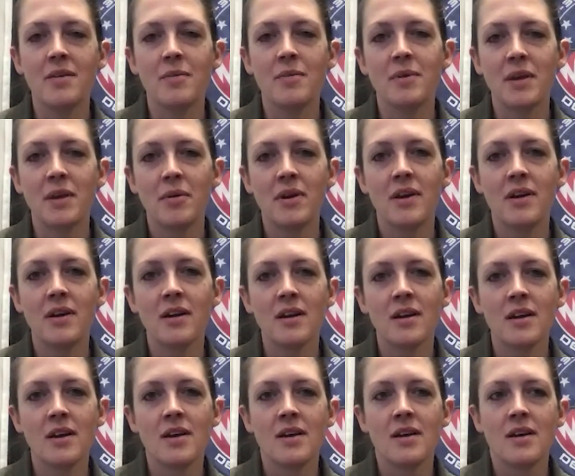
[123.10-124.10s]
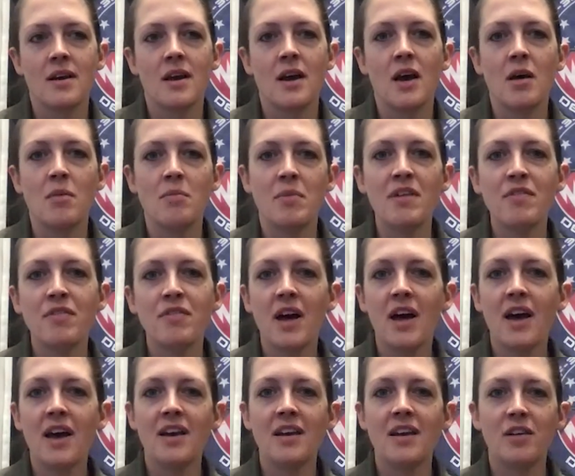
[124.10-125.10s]
when they were here. They
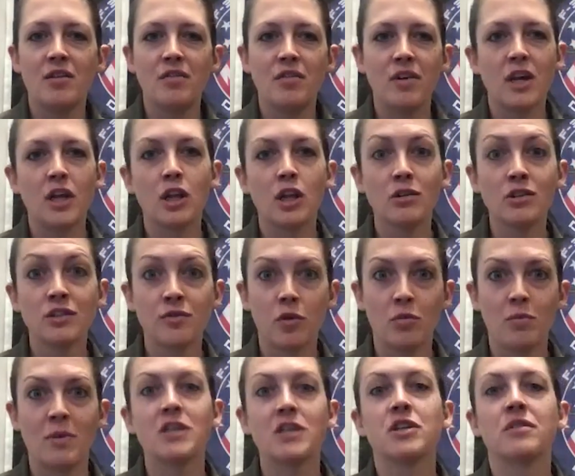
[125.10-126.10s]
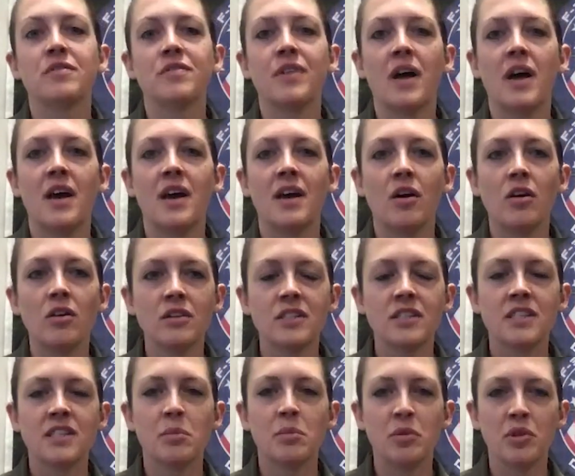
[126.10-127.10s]
fly, very close formation flying, all
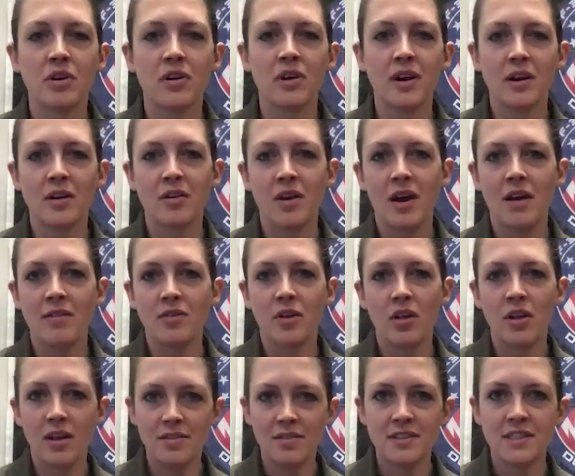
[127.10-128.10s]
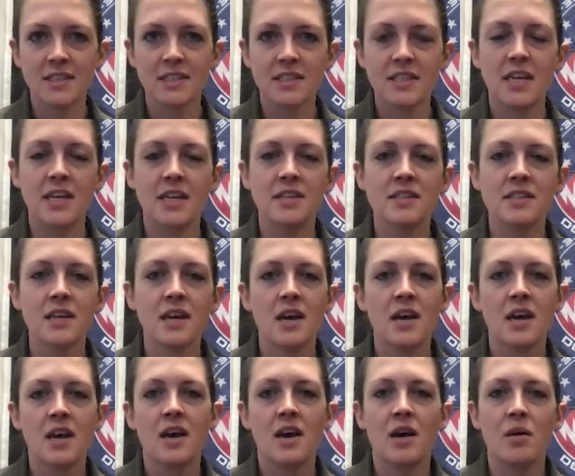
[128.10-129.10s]
similar aircraft, all F-16s,
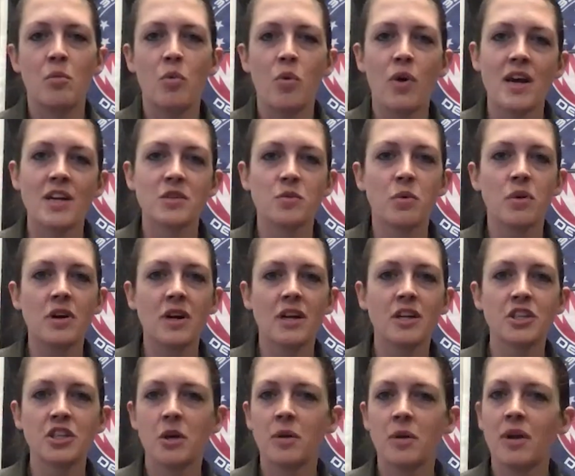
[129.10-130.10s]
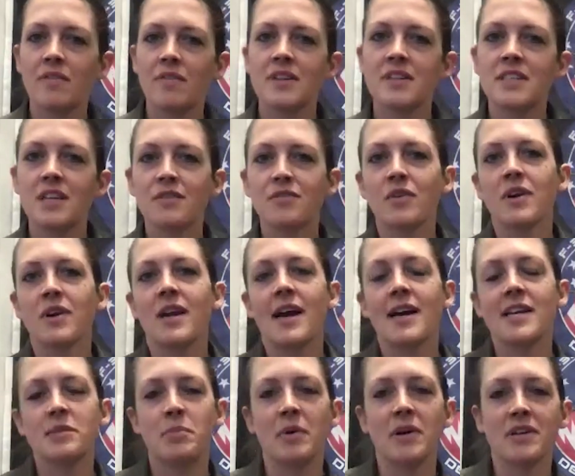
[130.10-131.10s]
whereas we're kind of showing off a different
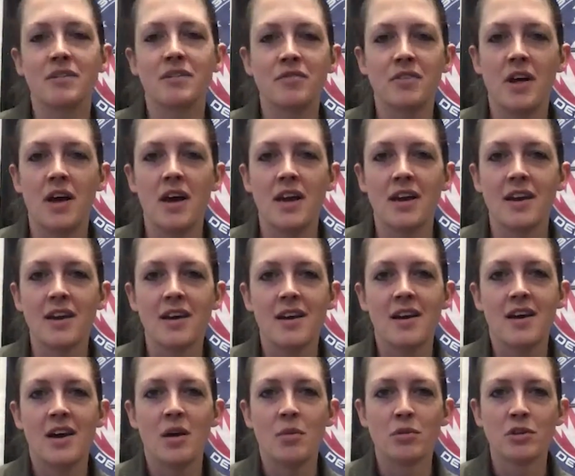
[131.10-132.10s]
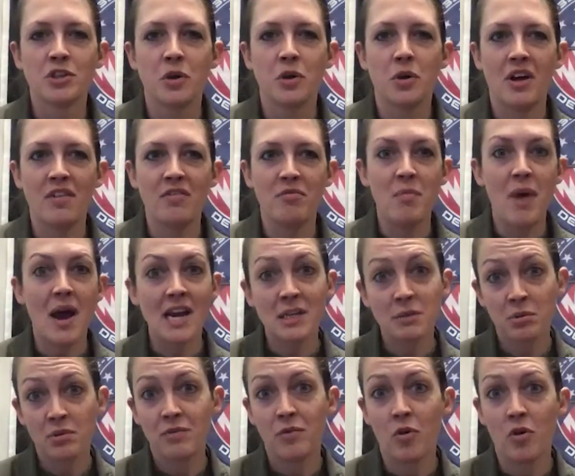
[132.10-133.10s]
aspect of flying. We're showing off max
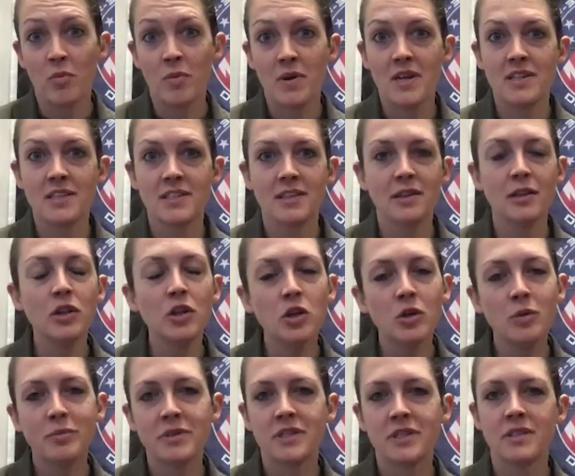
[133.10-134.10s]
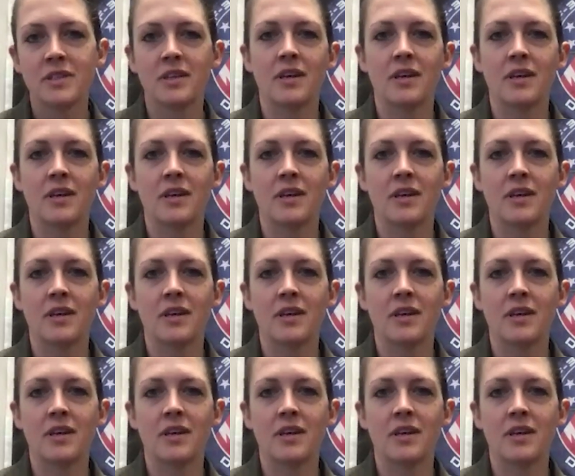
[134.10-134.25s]
performance, loops,